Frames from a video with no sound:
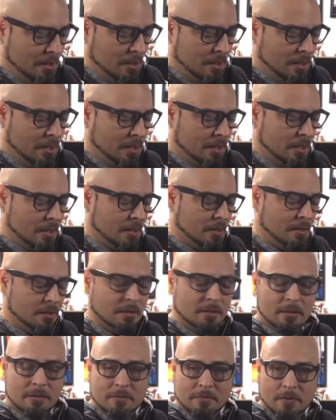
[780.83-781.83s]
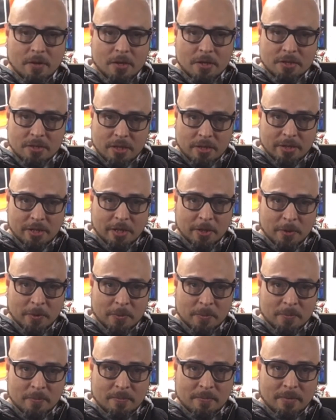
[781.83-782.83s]
As far as CERAKOTE,
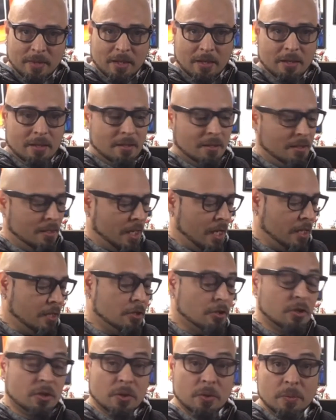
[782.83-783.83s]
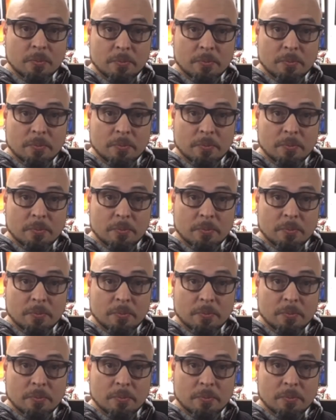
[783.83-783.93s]
they do